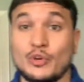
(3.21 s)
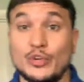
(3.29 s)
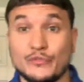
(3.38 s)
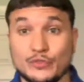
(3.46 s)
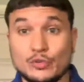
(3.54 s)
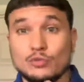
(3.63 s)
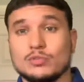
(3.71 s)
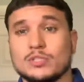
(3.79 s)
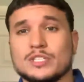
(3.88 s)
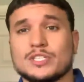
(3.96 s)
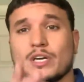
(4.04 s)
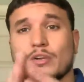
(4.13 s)
If you're new to the
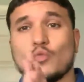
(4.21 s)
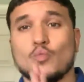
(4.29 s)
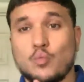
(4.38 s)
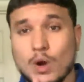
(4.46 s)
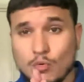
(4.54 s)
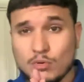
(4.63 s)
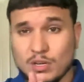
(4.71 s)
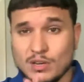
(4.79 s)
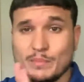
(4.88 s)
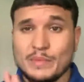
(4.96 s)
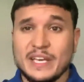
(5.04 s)
channel, welcome.